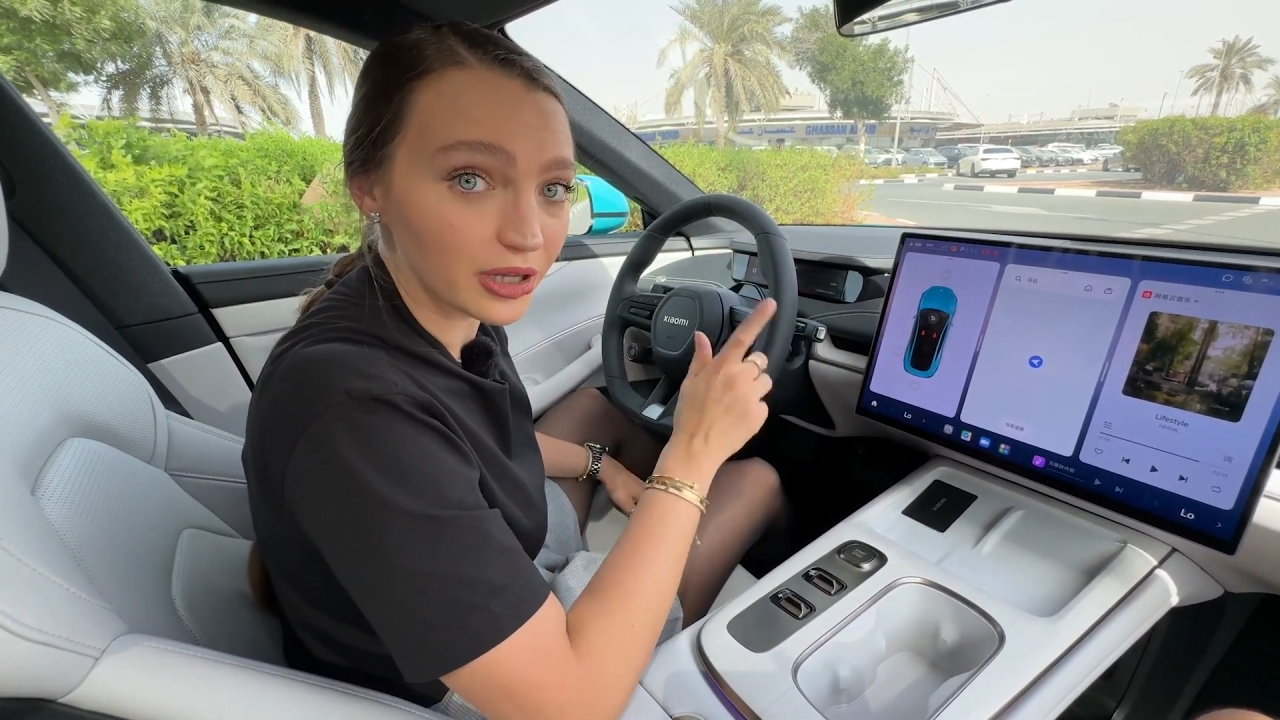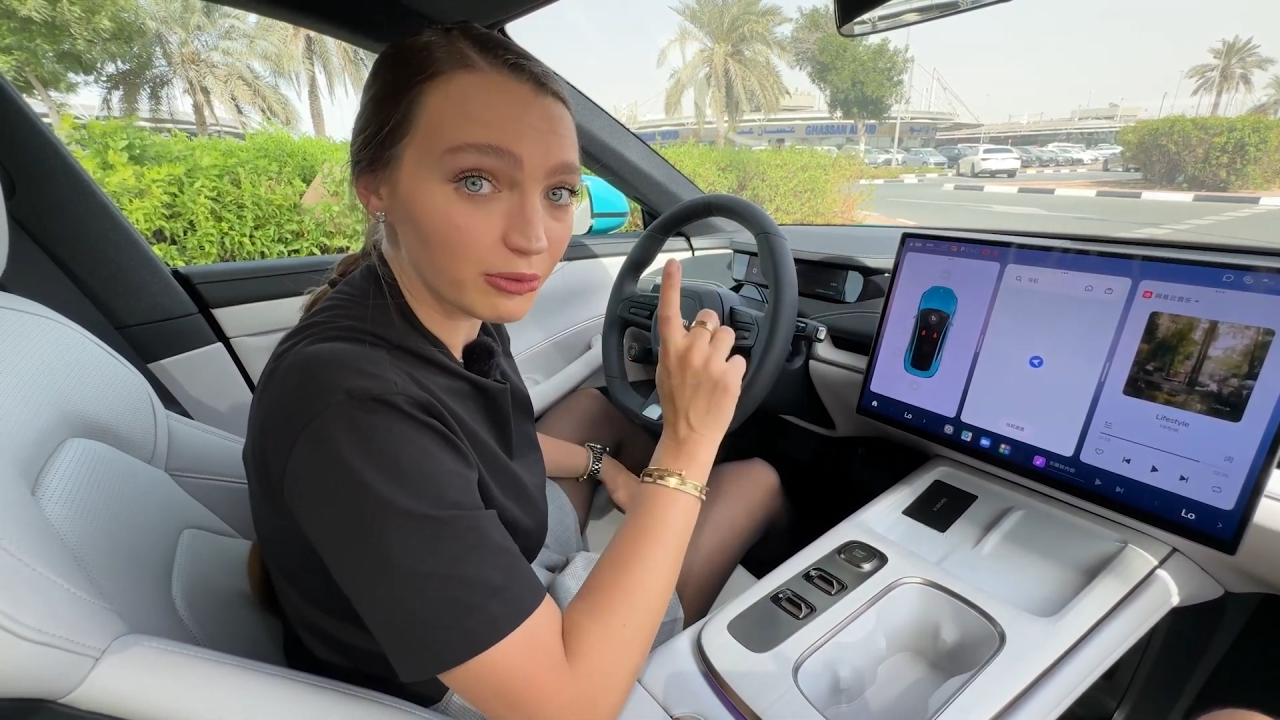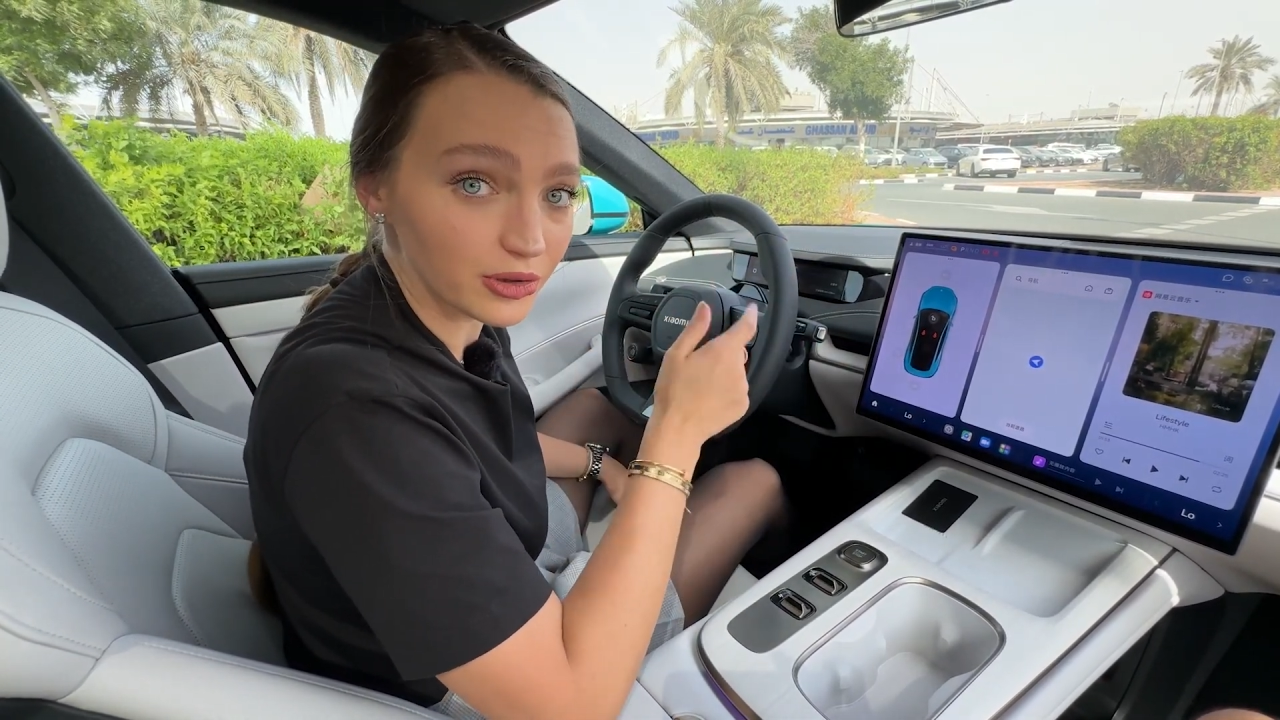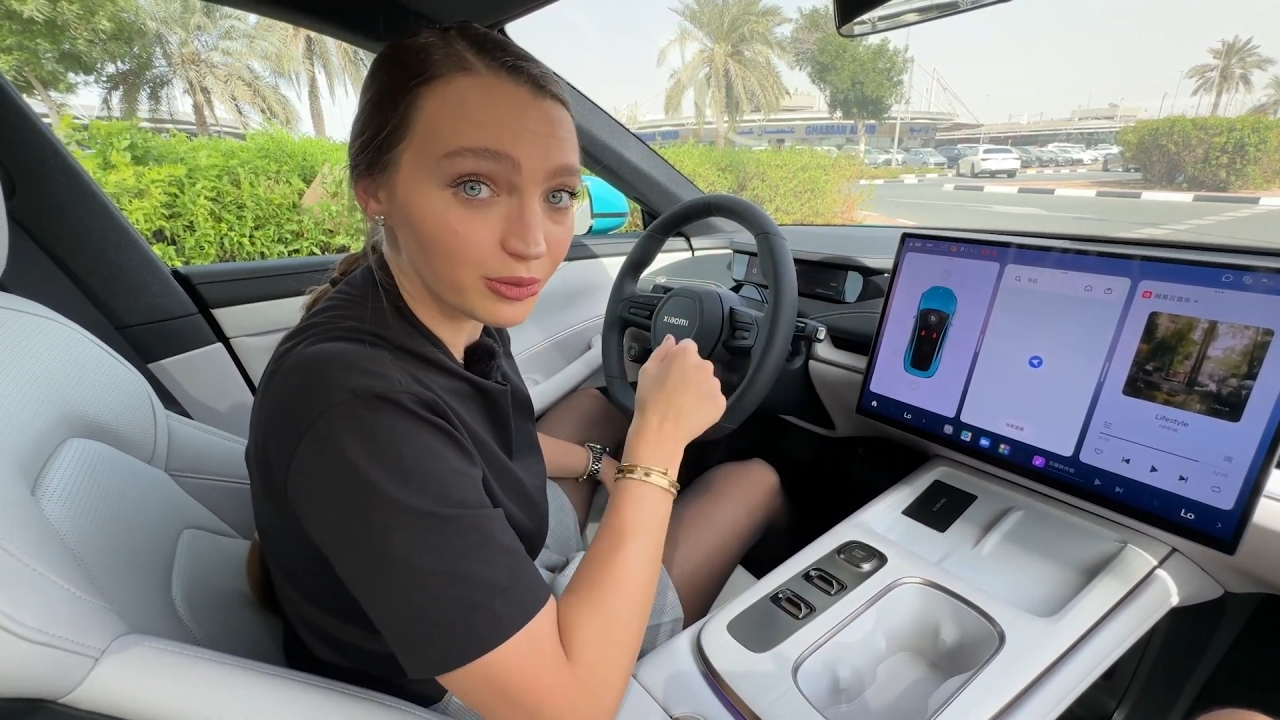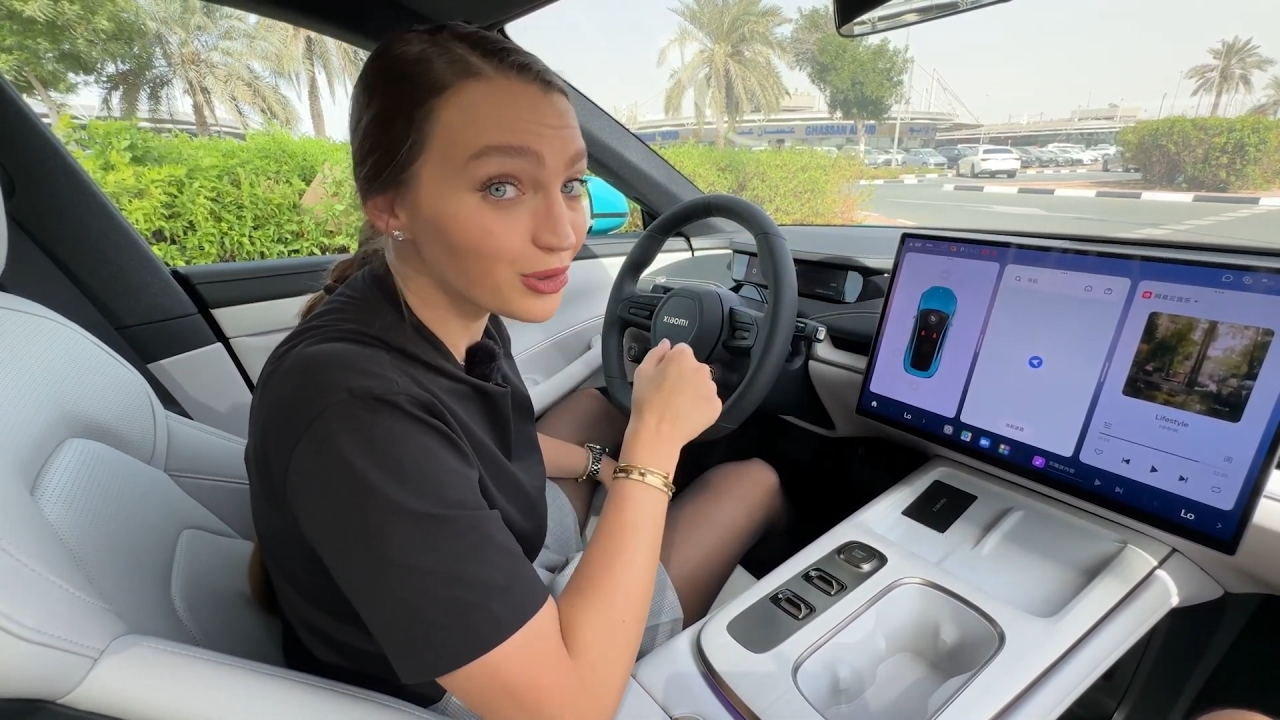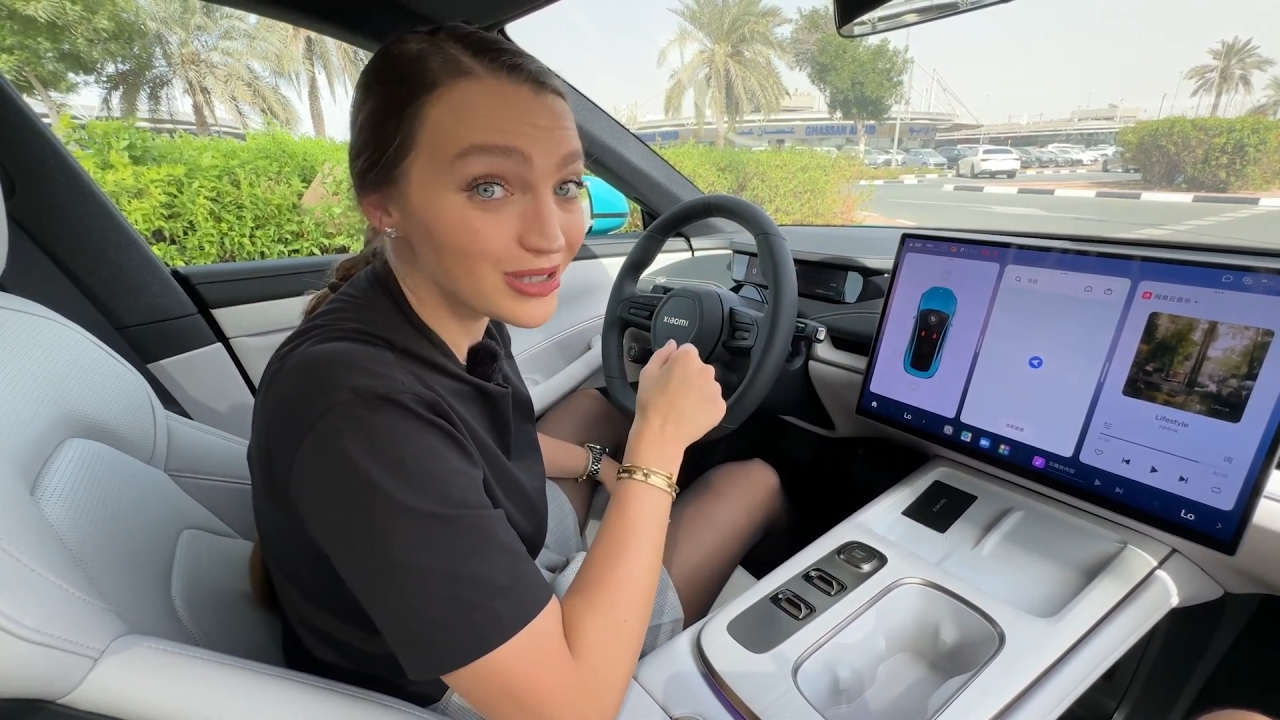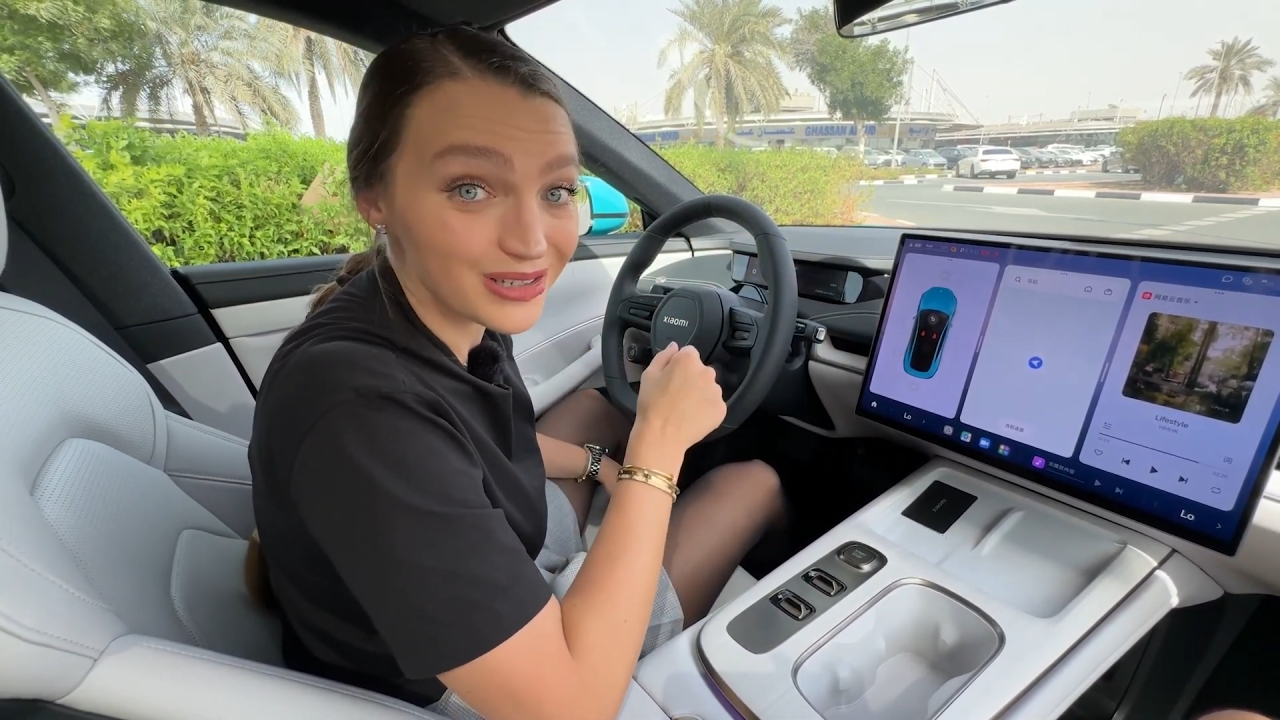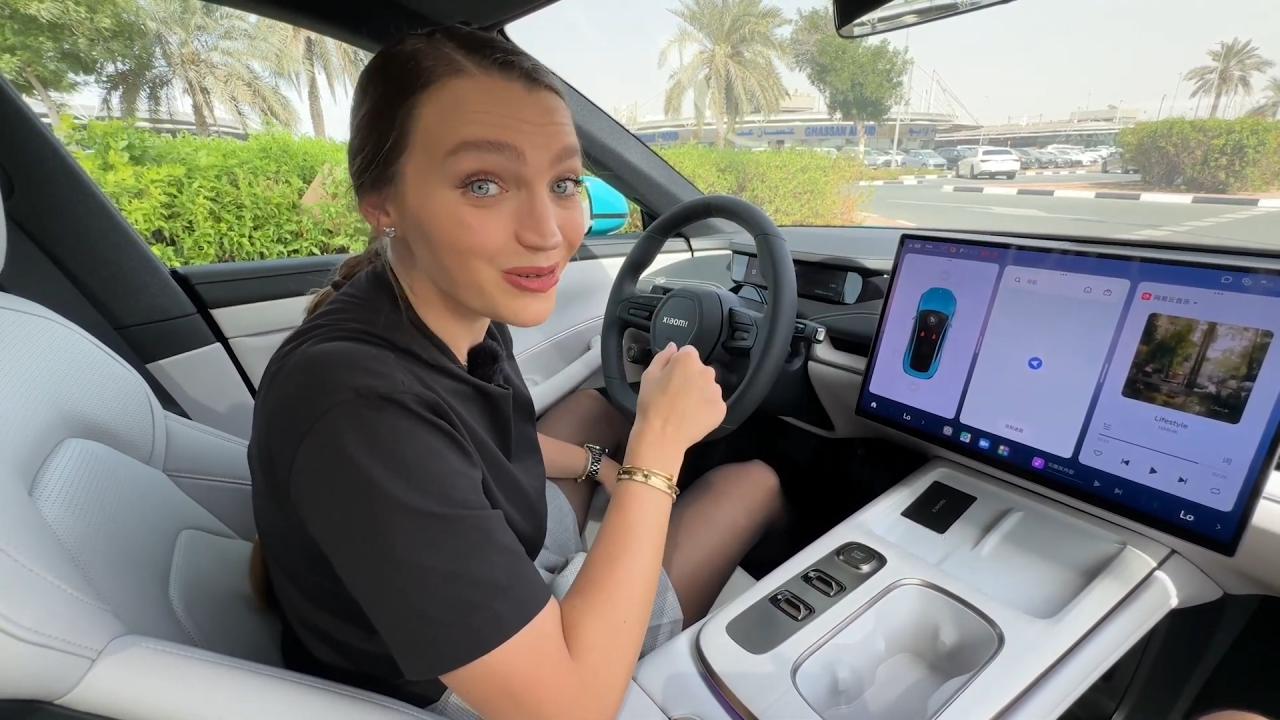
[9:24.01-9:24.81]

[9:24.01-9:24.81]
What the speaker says: I want the music